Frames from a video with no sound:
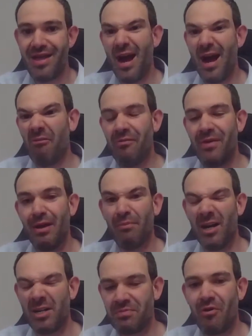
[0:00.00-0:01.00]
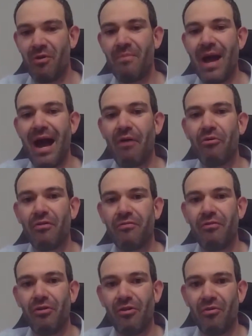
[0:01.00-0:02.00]
And that will be a much more
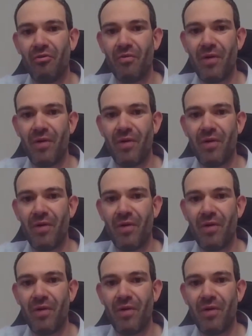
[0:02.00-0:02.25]
powerful